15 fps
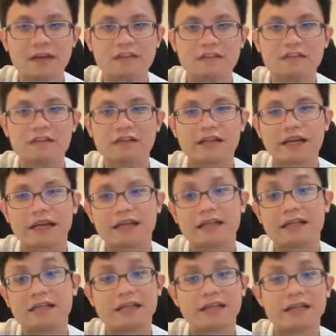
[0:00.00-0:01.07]
So they
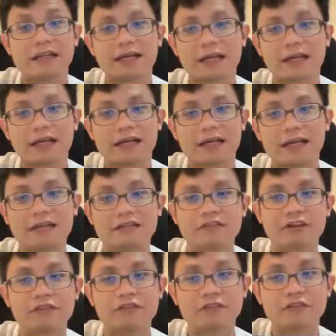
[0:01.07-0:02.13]
say they
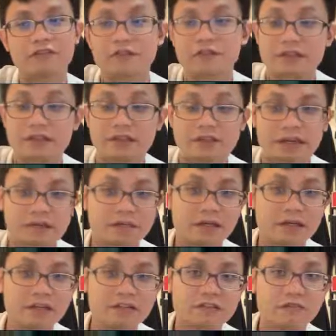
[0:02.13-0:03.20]
try to use the
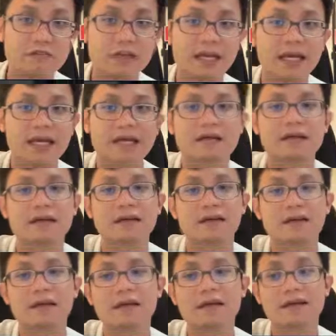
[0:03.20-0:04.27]
rubber to make
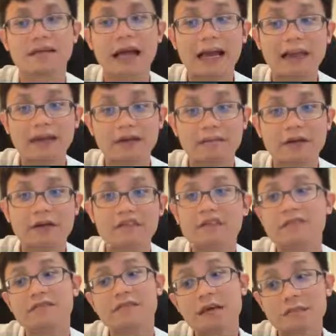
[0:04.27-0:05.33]
a tire because
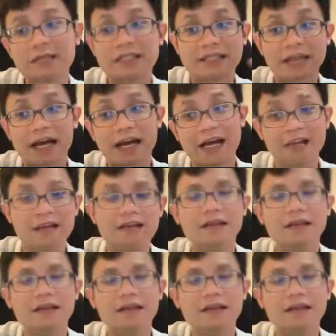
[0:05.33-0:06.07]
the rubber is hard.